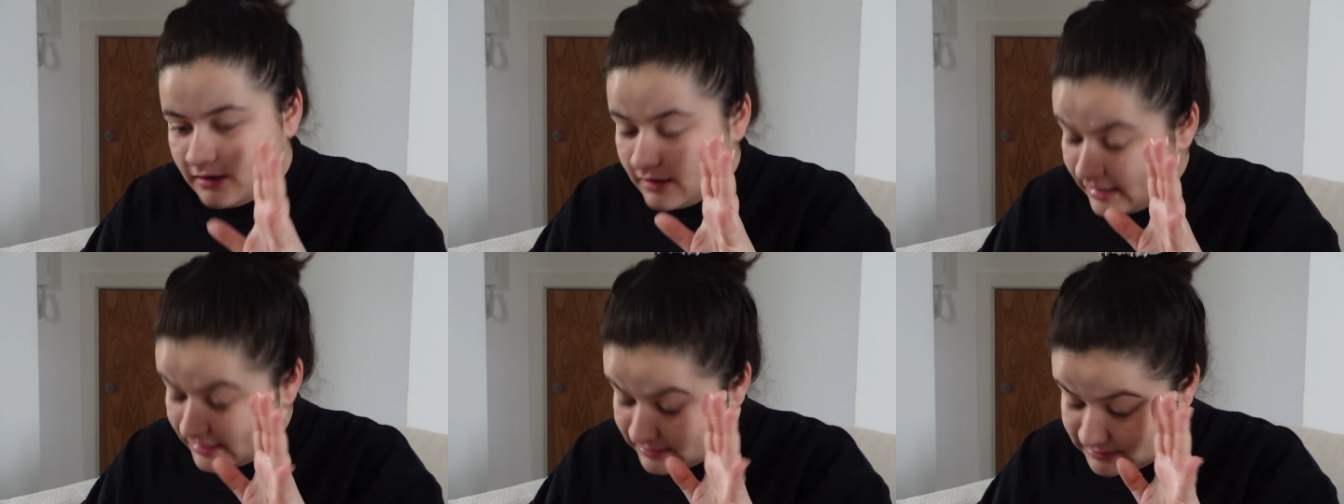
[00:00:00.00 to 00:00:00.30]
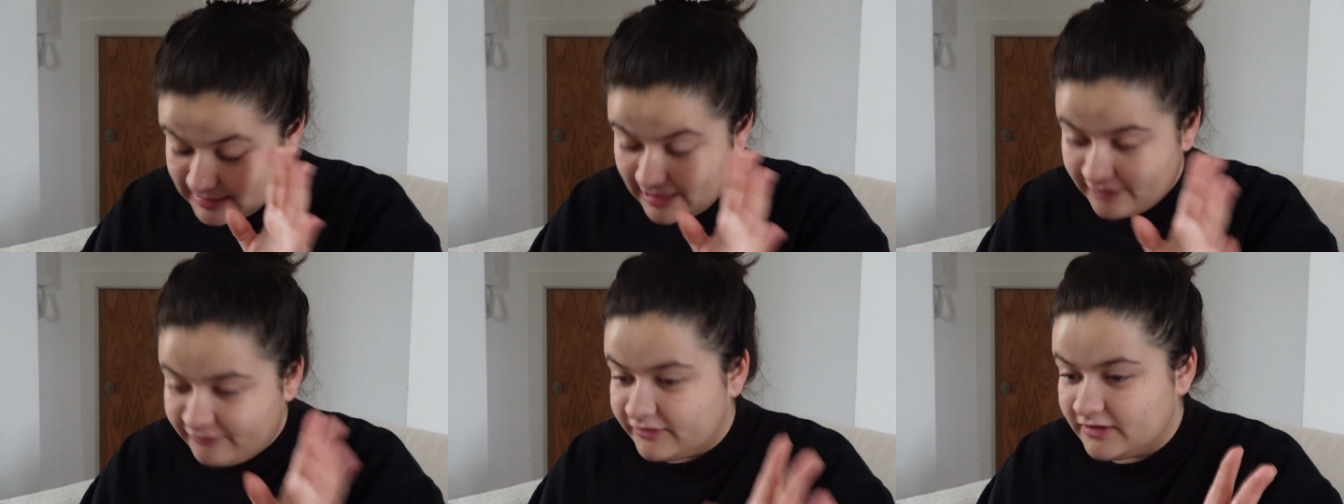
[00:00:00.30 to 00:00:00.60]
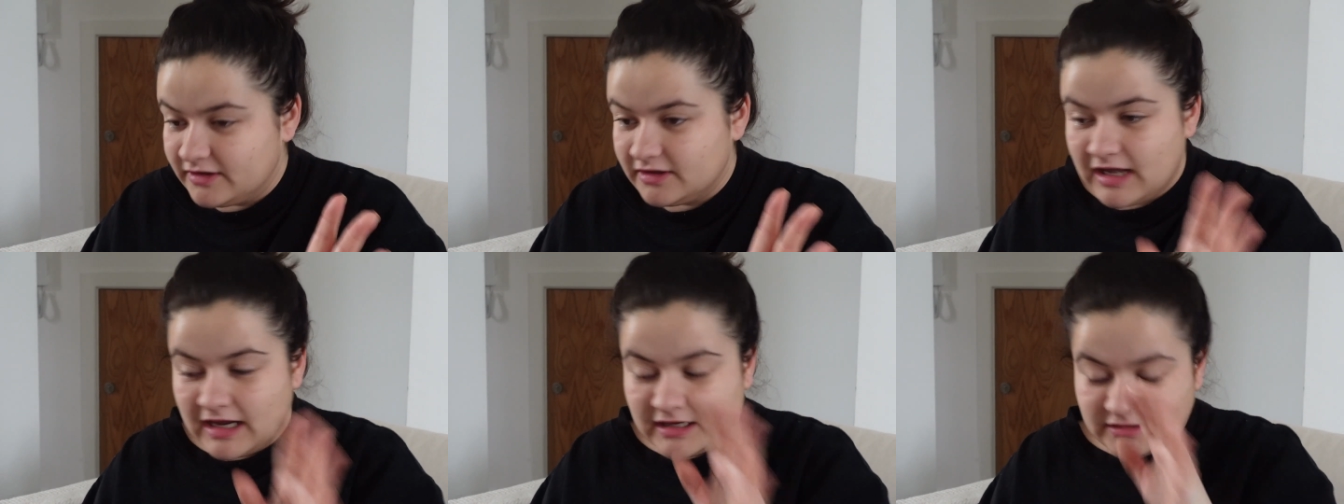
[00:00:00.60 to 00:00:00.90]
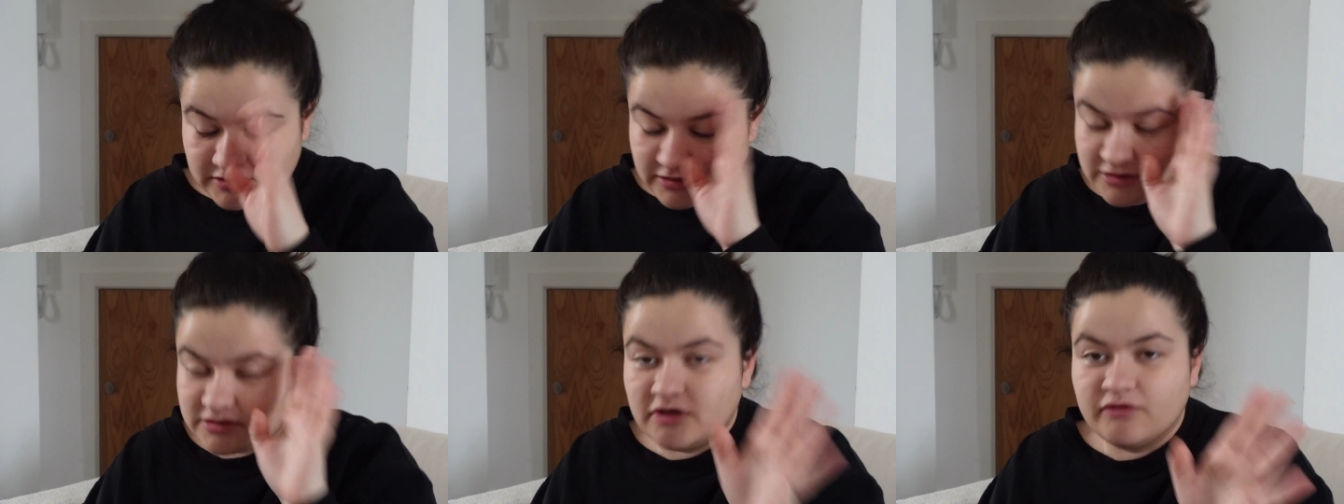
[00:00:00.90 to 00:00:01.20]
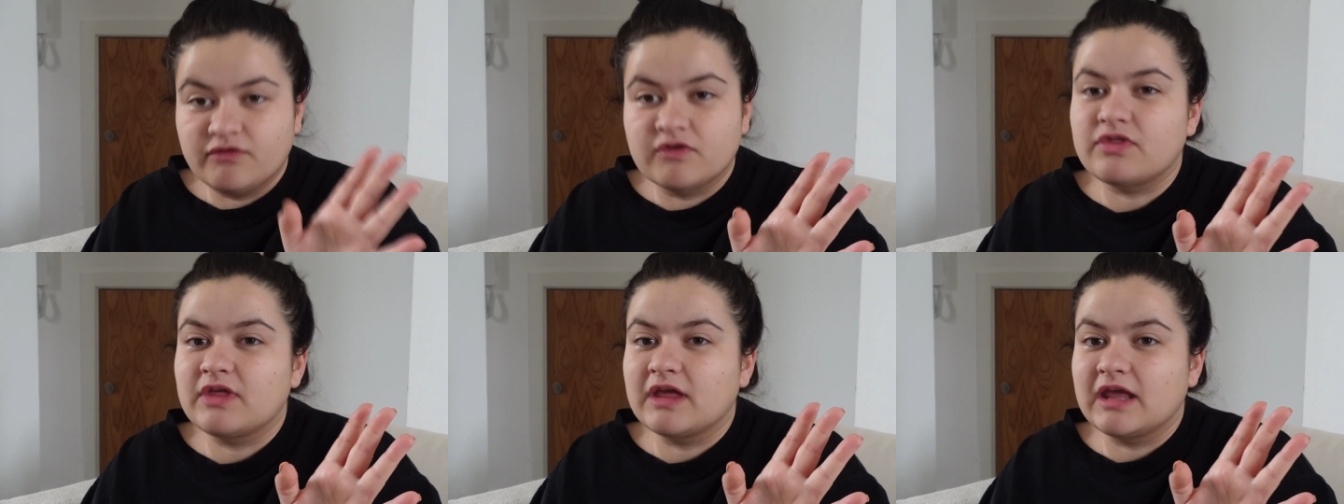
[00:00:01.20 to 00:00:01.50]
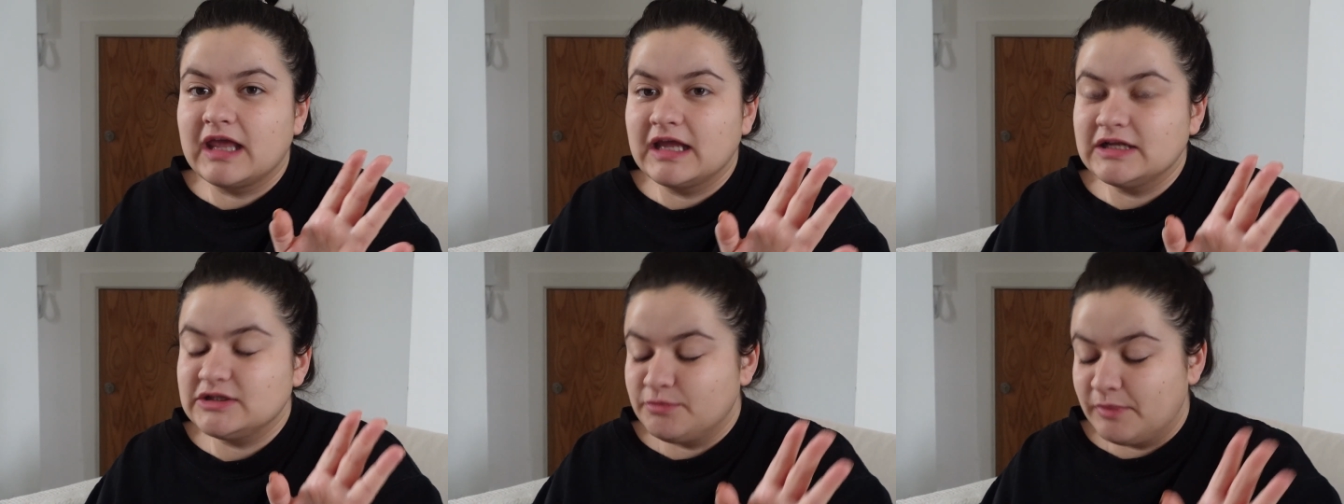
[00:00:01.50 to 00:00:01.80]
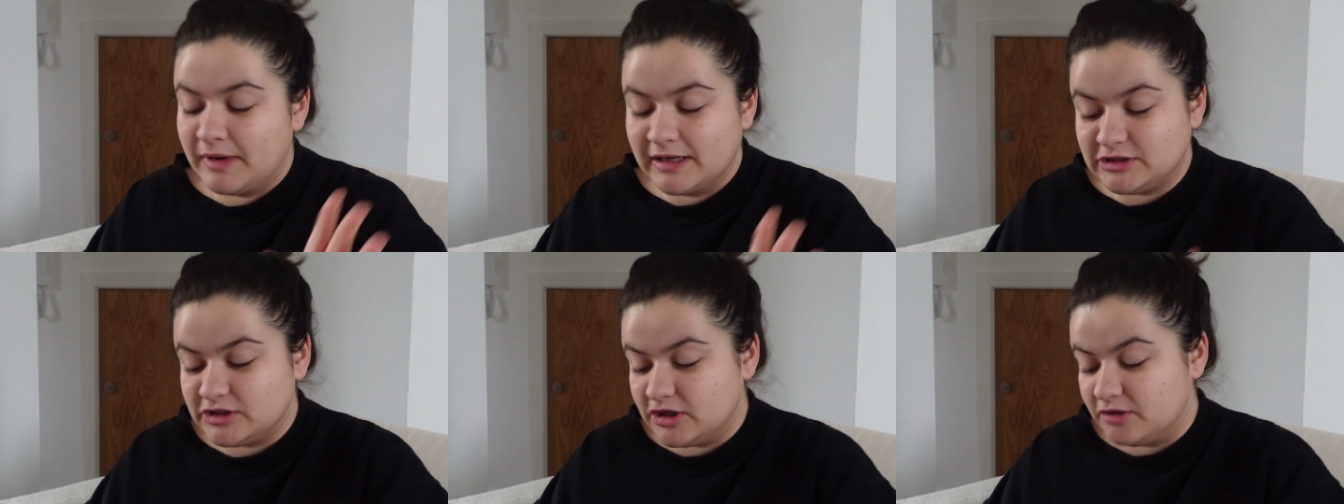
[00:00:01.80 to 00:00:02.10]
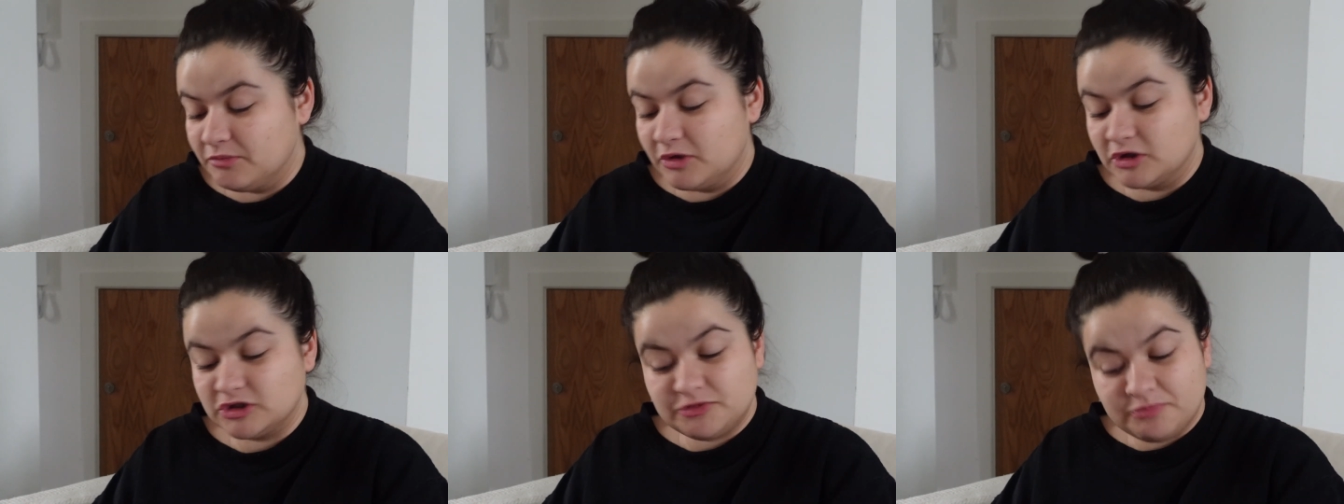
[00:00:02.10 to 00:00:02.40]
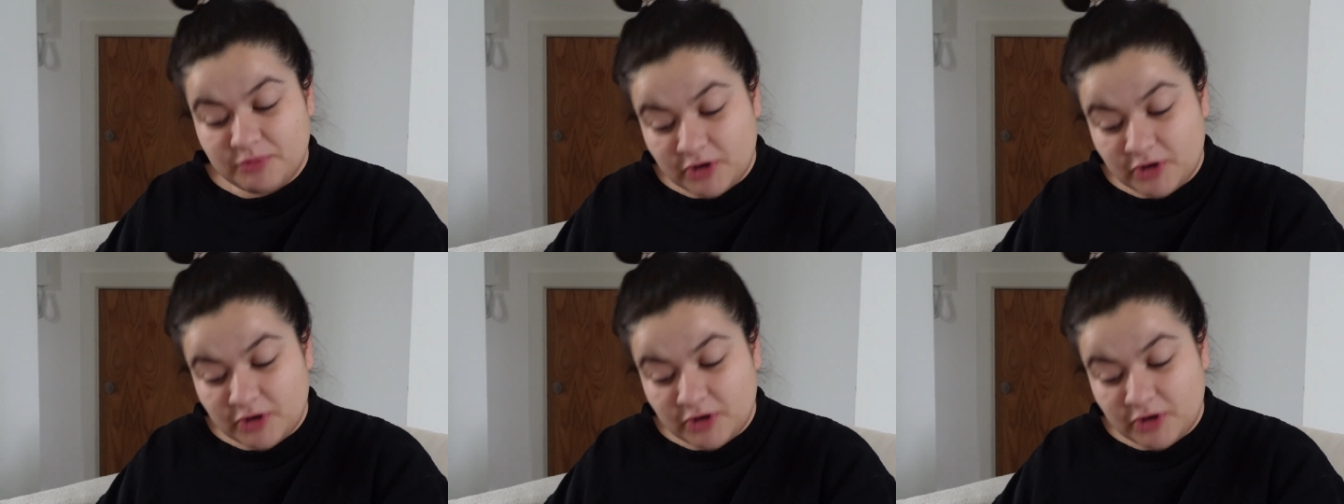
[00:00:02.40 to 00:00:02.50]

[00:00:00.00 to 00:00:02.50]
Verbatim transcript: it's definitely, I just overthink it way too much.